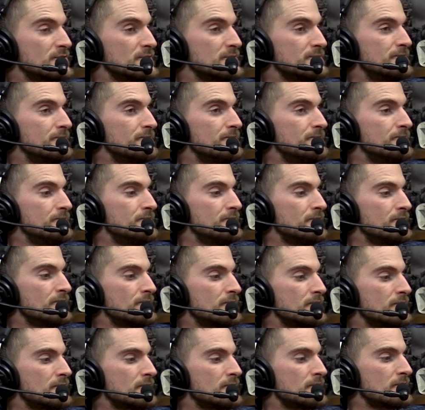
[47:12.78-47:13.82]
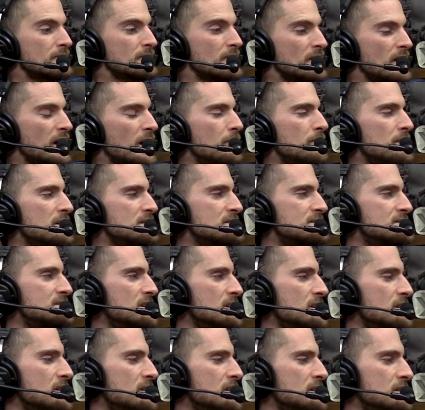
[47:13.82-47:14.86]
true. How about
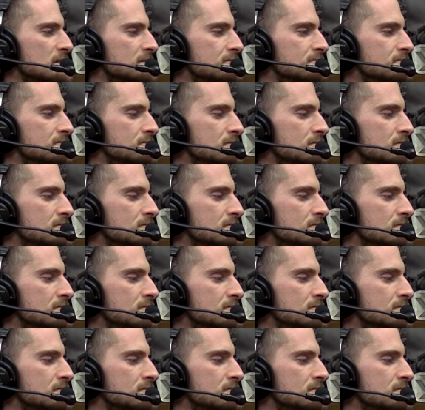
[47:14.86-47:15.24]
uh,